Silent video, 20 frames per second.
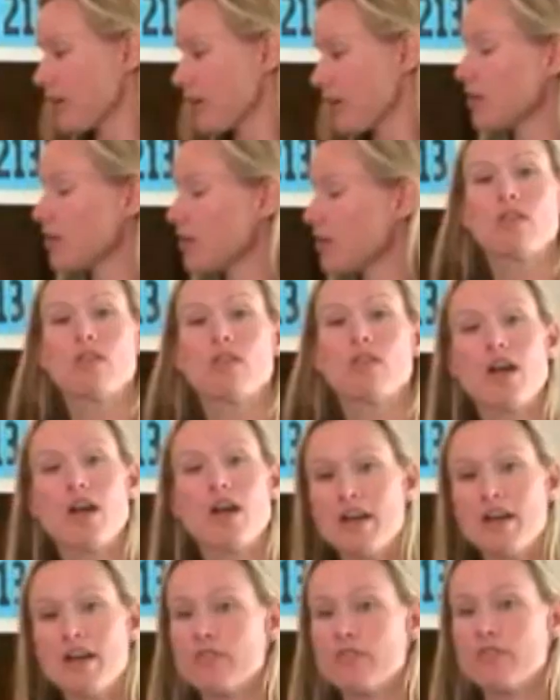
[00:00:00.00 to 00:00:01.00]
there are a lot
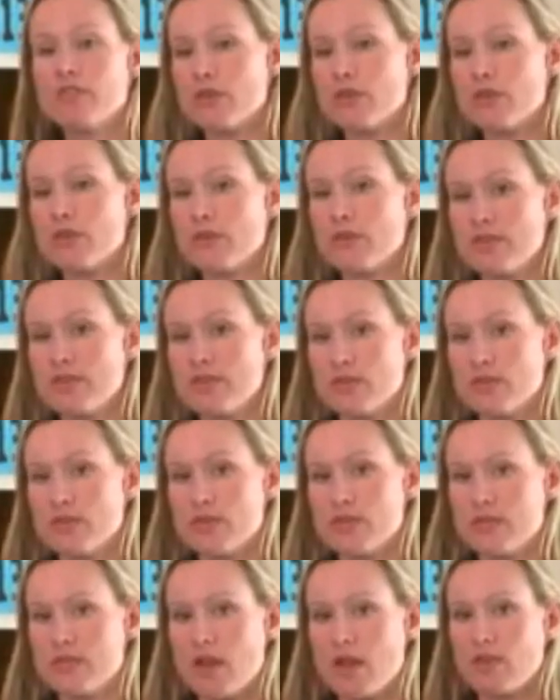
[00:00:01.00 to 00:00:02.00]
of other resources
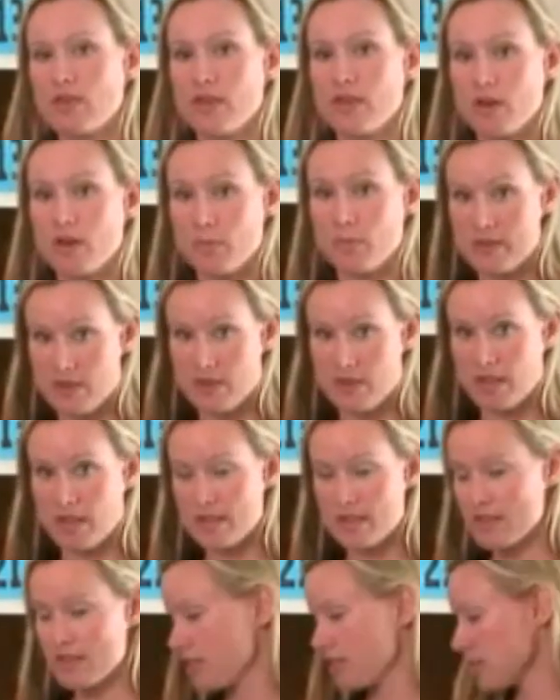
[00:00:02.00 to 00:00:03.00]
out there besides
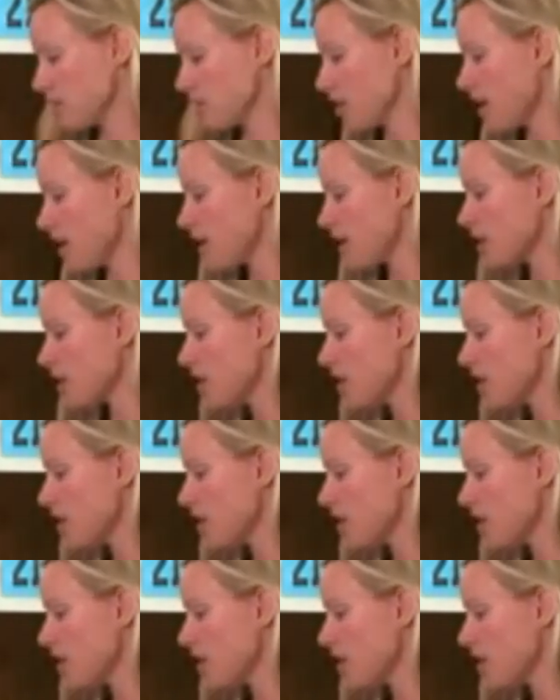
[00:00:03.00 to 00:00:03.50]
the internet.